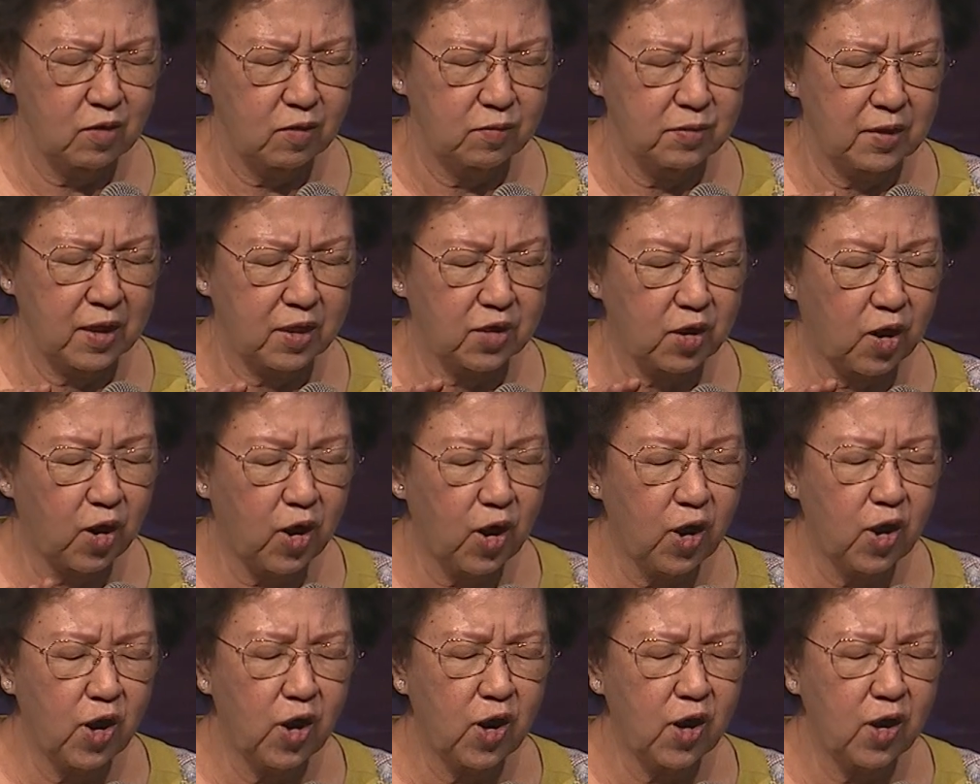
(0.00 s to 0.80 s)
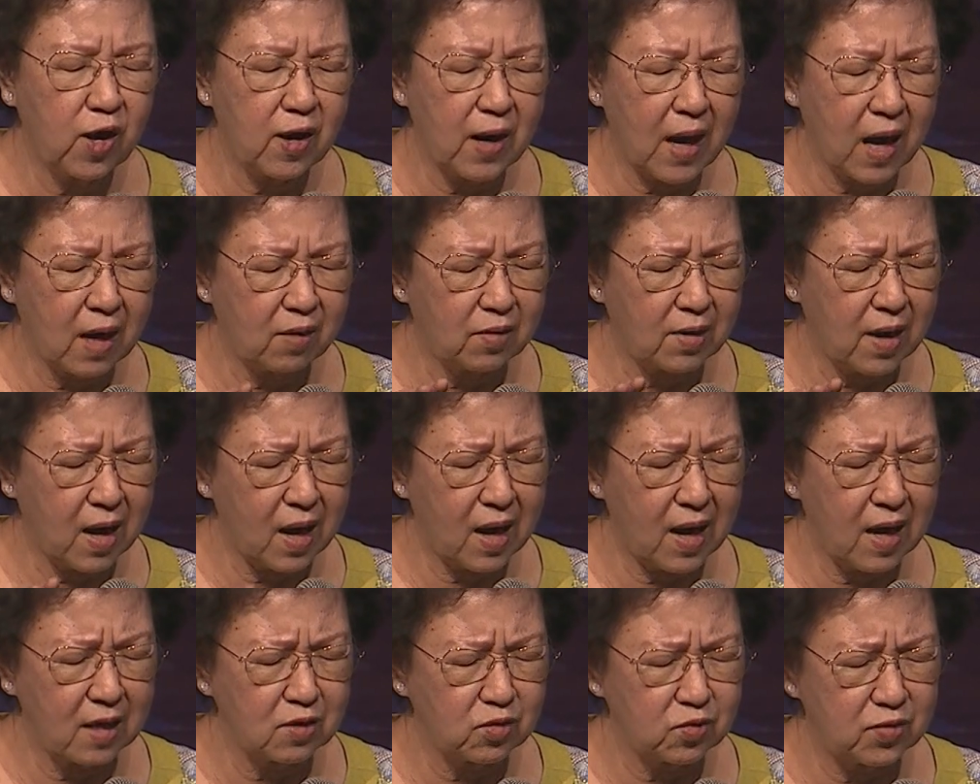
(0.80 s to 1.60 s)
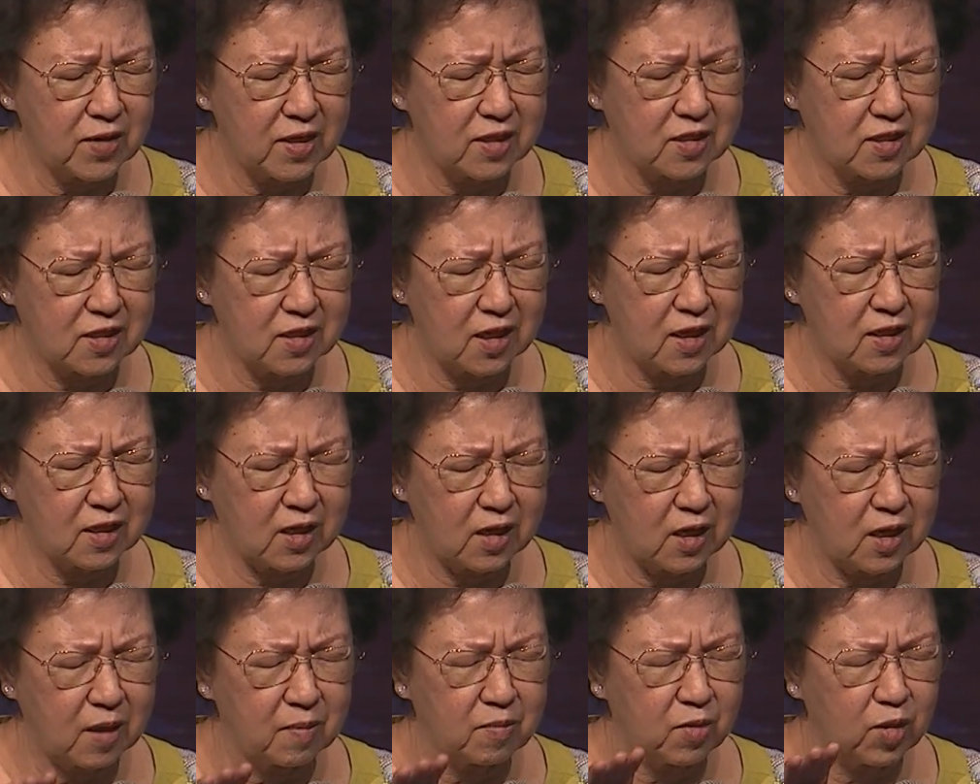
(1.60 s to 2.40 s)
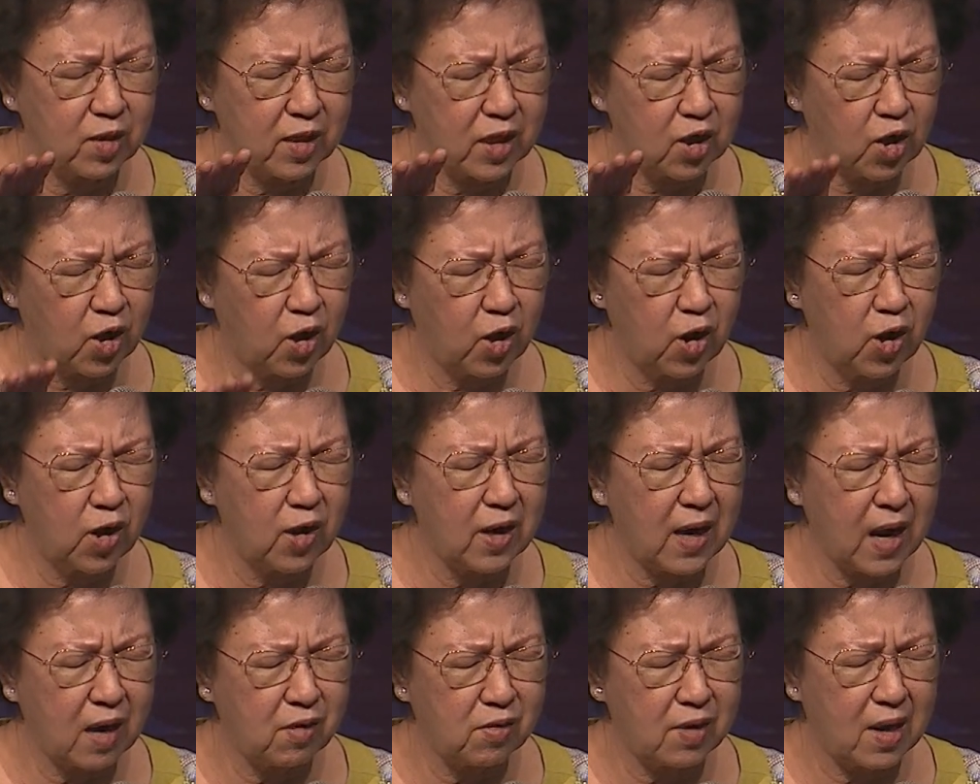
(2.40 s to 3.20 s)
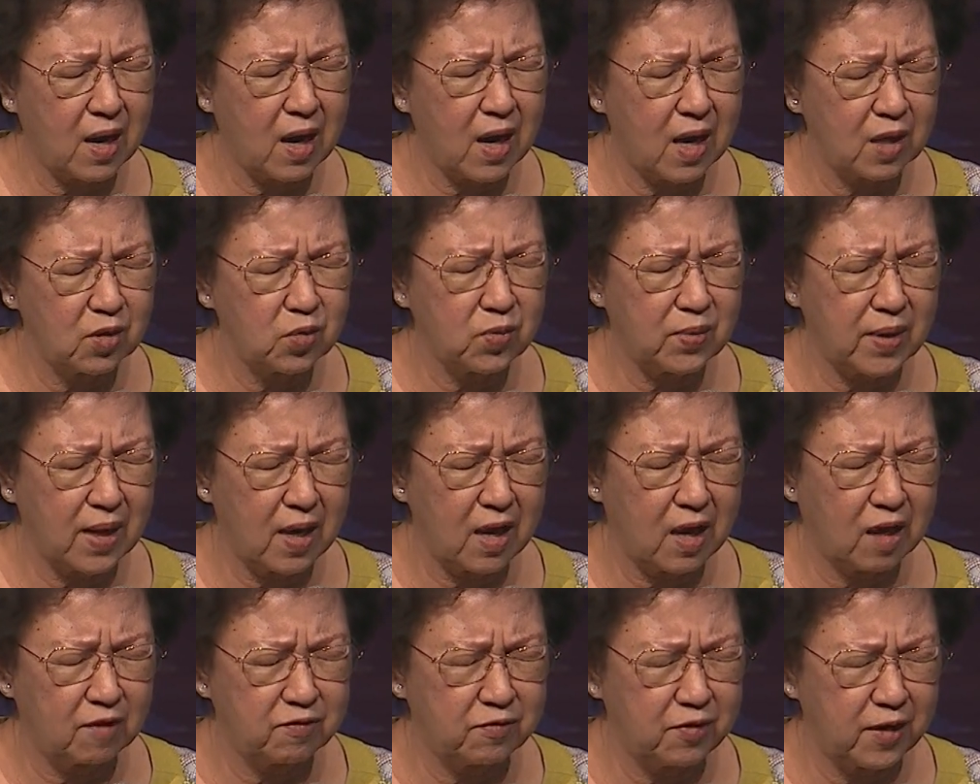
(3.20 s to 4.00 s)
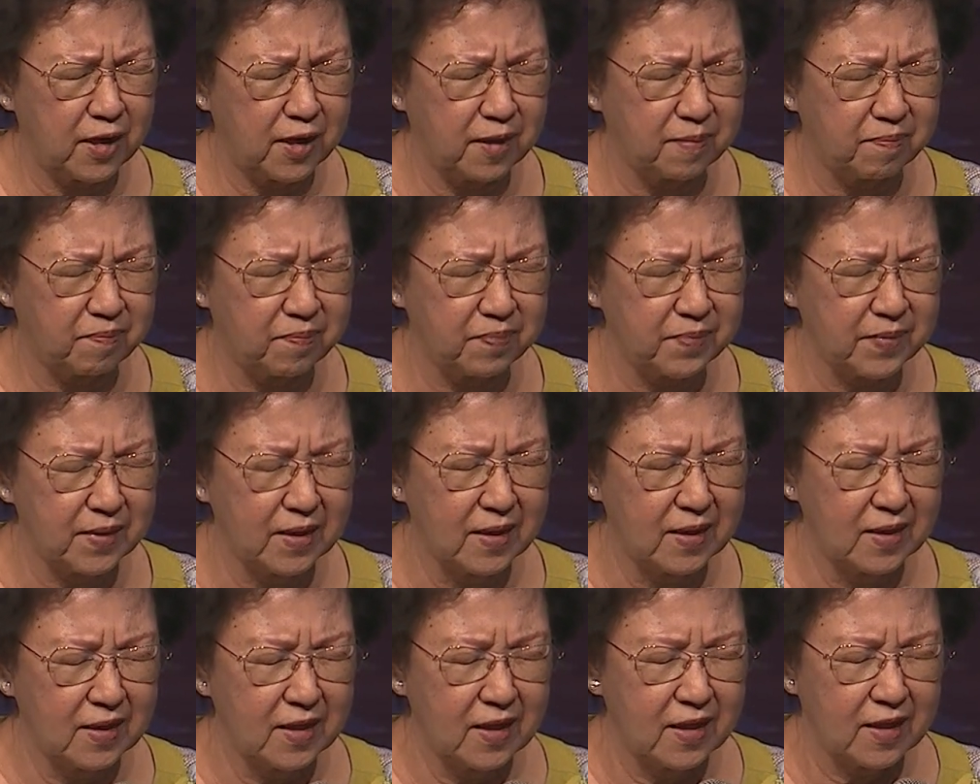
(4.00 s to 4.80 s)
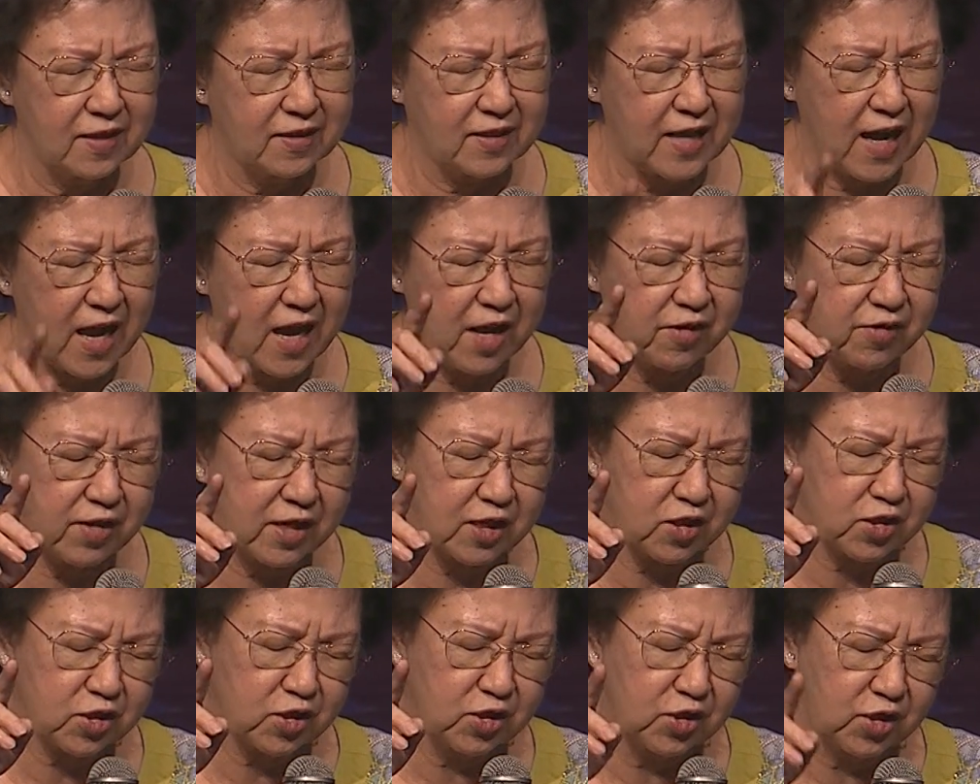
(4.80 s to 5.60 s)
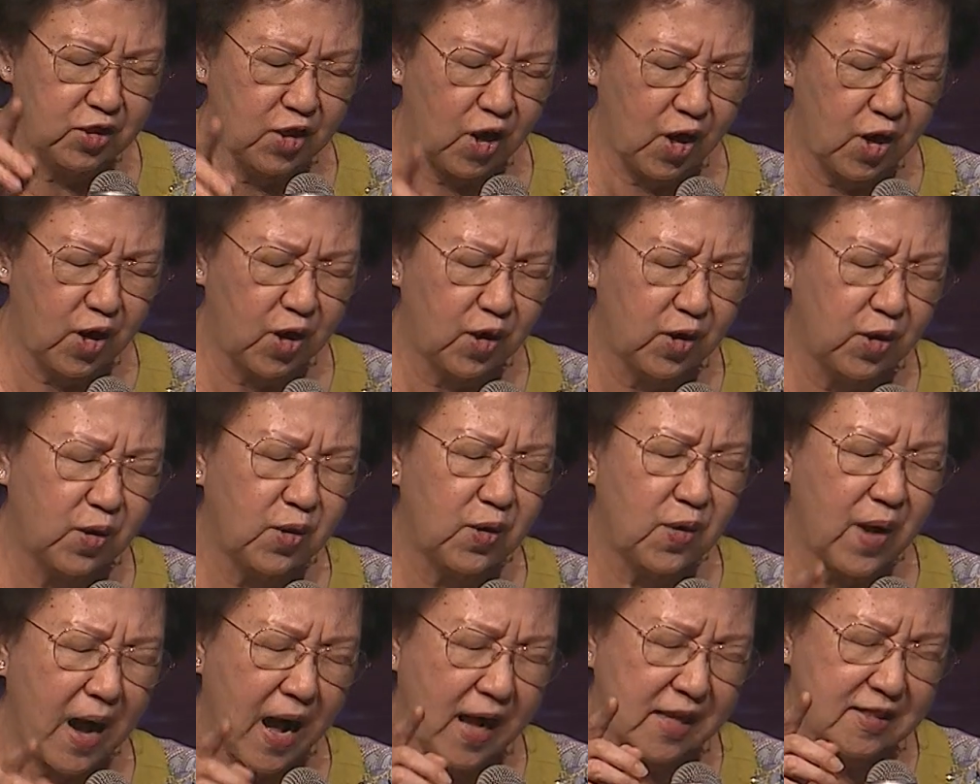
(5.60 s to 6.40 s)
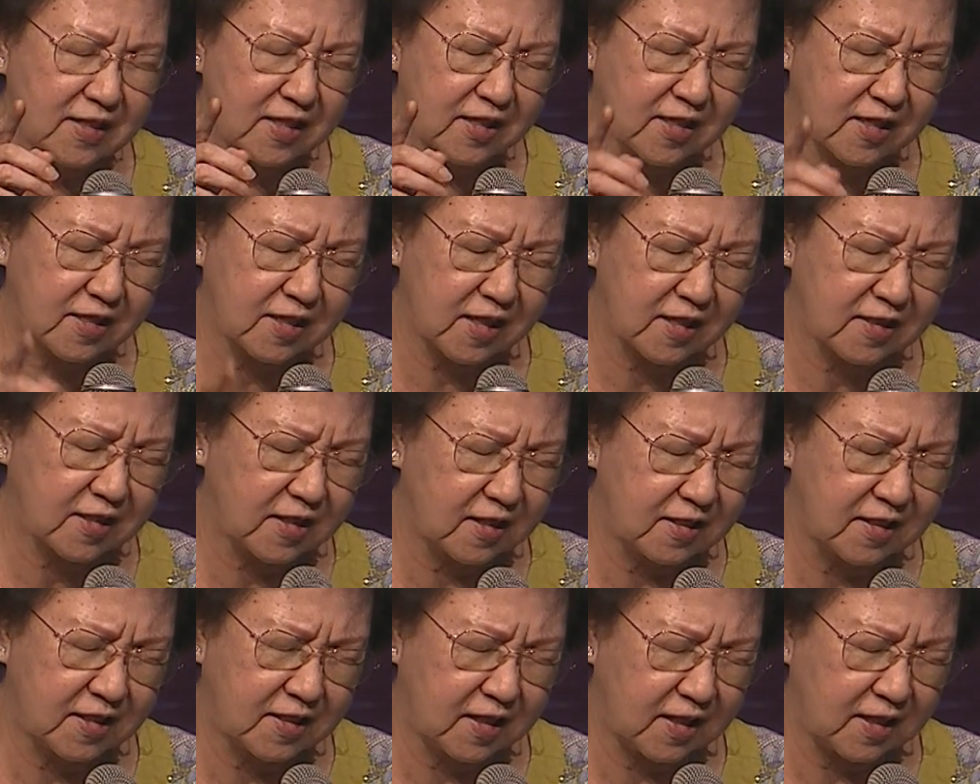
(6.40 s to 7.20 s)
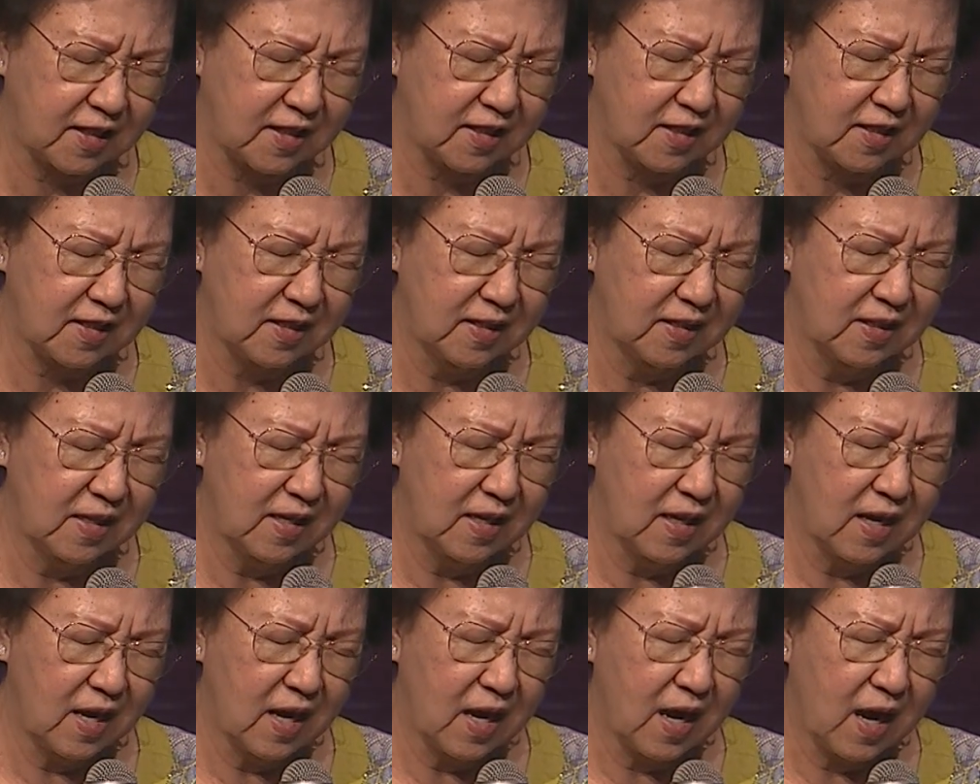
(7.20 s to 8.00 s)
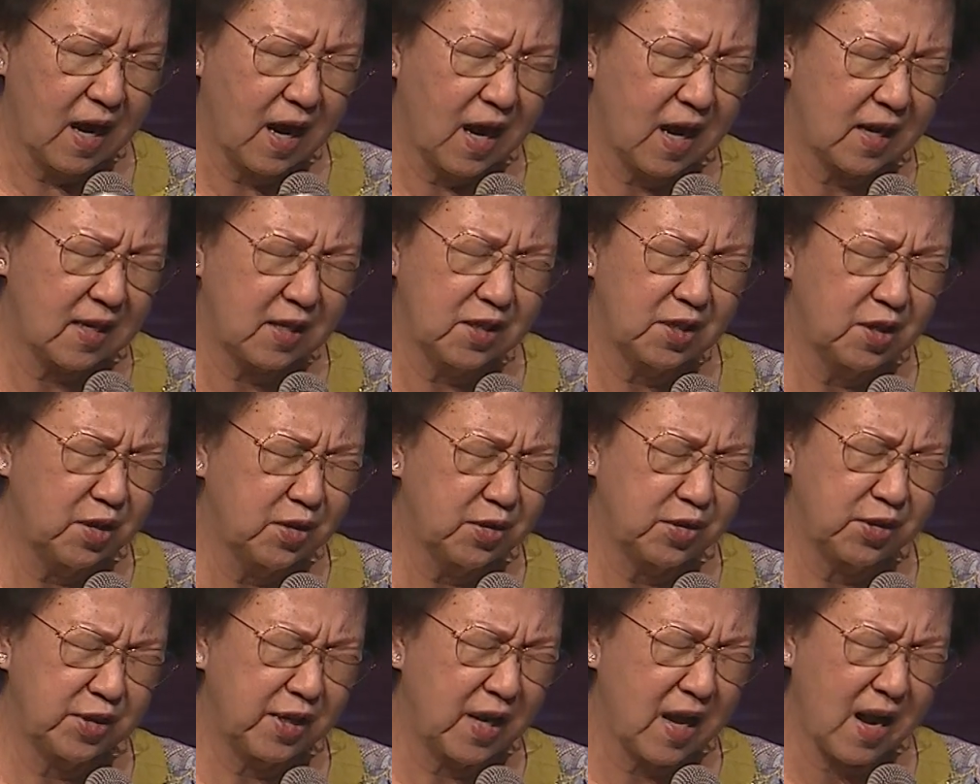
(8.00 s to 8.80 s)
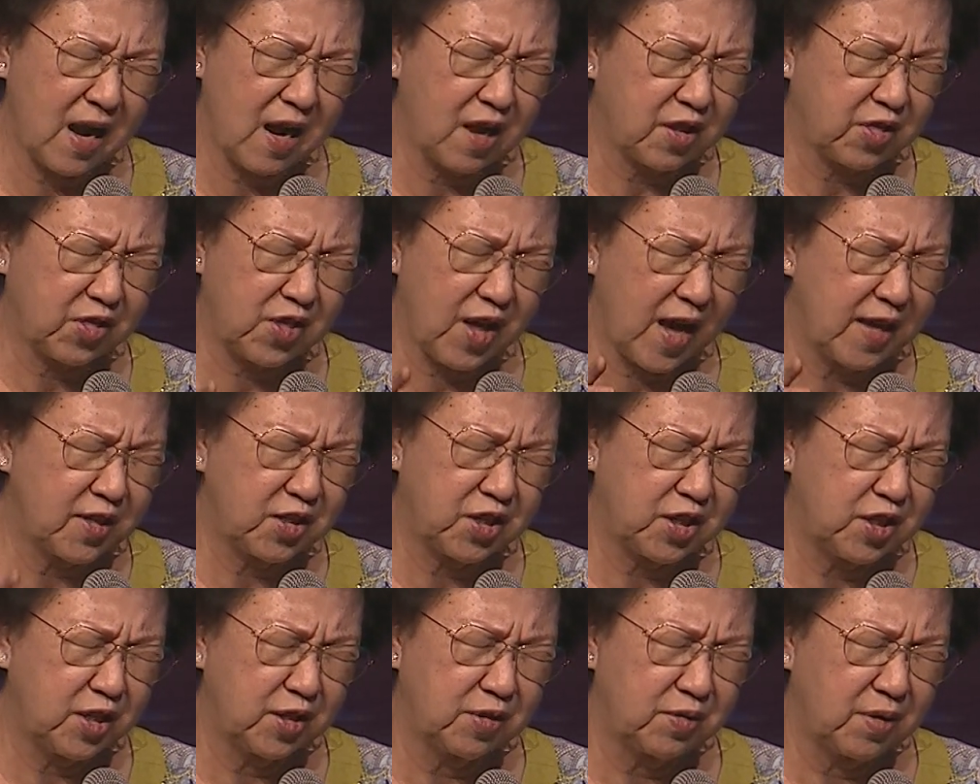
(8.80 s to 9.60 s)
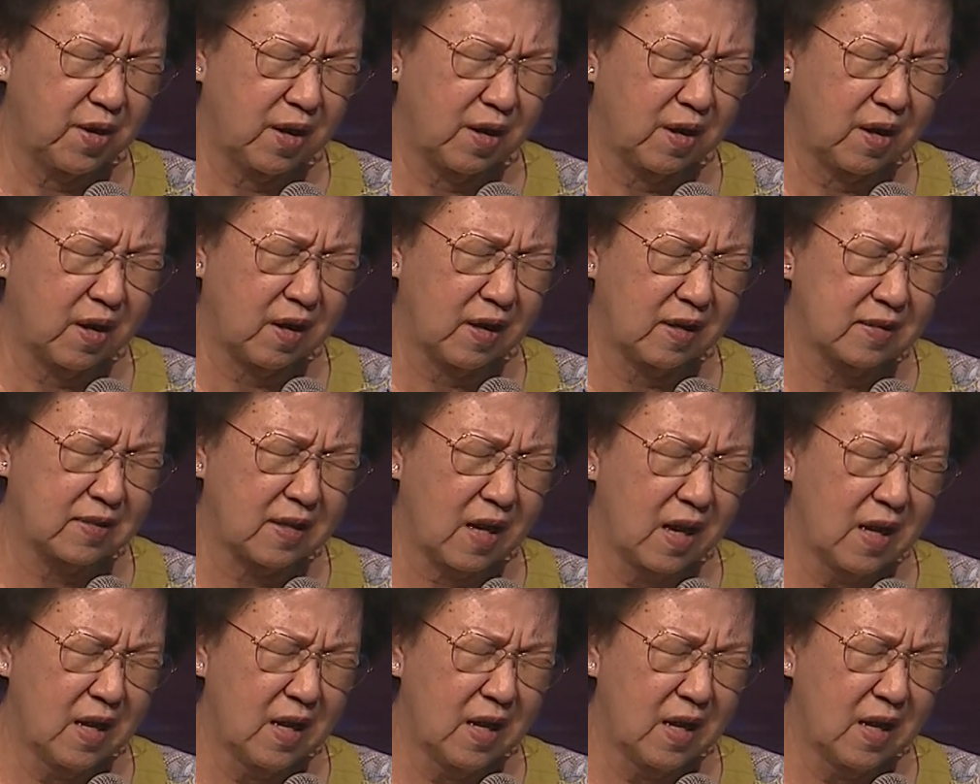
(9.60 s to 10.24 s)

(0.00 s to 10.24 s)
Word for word: with all our heart we seek Him, with all our heart we love Him, there is no uncertainty. Hallelujah. Thank you, Lord.